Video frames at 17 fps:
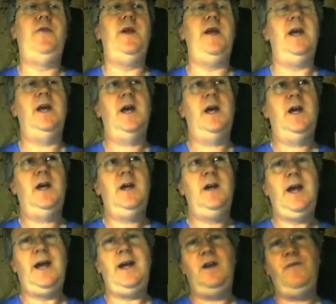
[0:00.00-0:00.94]
thing.
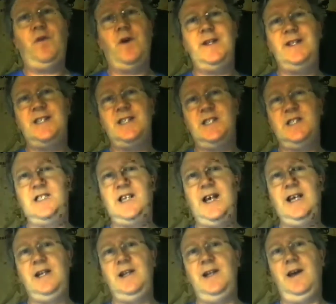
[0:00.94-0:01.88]
And if I'd
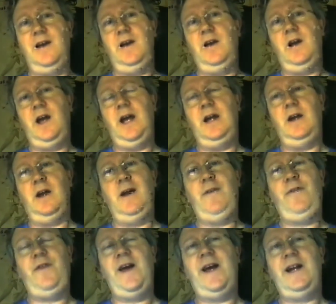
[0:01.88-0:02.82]
stayed there and
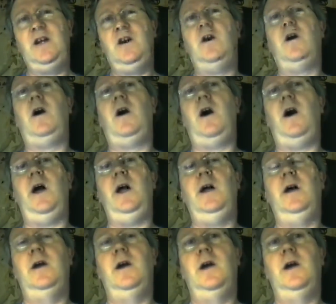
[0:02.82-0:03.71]
let that guy